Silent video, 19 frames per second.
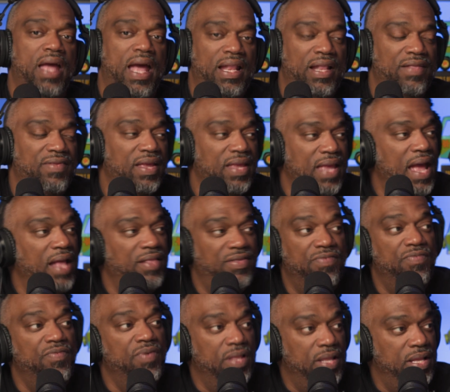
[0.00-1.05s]
And it's like, yeah,
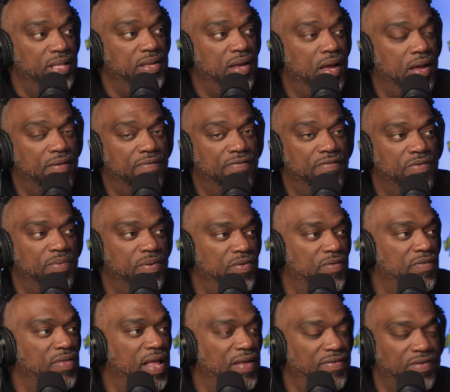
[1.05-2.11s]
it's really tough, especially
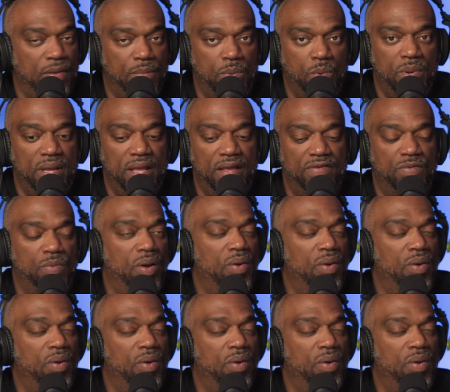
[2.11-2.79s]
over the last couple of weeks.